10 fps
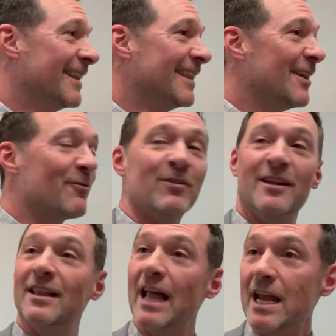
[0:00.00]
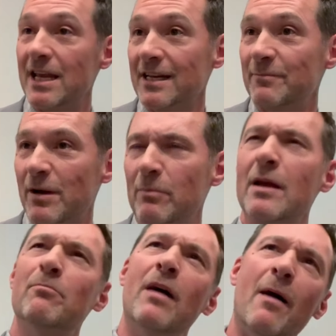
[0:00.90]
they don't really like it, but I'm like,
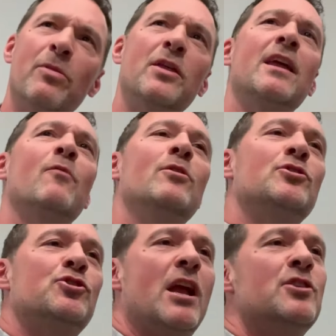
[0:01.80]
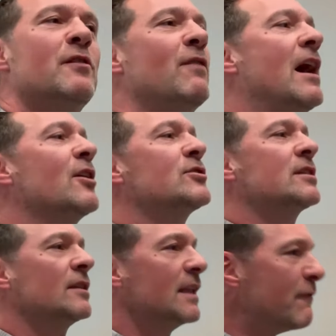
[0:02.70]
I'm thinking we should change the values to
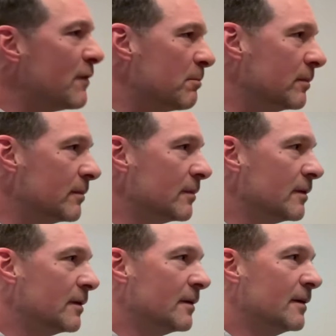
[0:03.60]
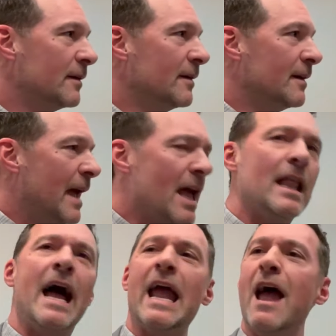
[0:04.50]
LIFM.
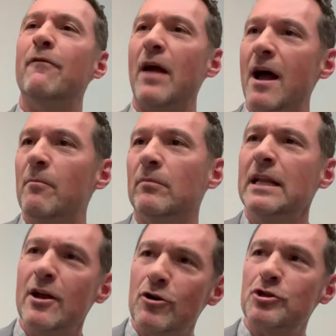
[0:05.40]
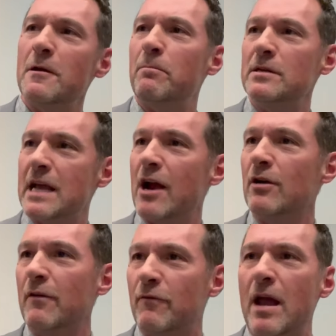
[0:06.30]
L-I-F-M, leadership,
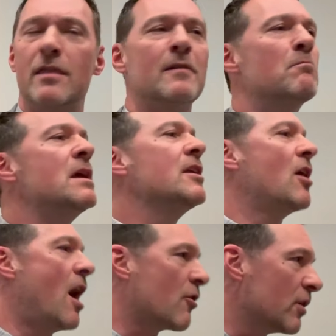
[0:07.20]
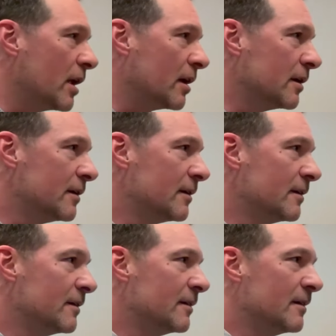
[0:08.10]
integrity, faith, and mediocrity.
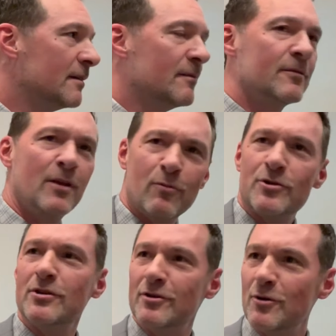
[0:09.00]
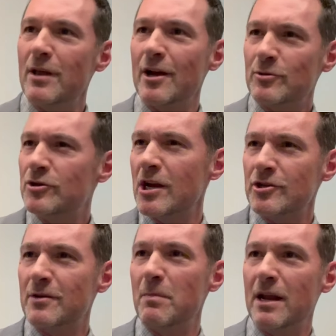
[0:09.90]
I think we should do that. Should we change it
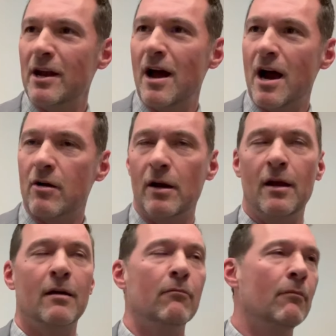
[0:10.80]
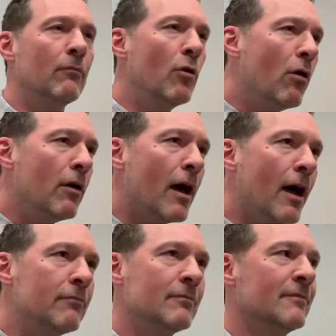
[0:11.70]
to mediocrity? No, Dad.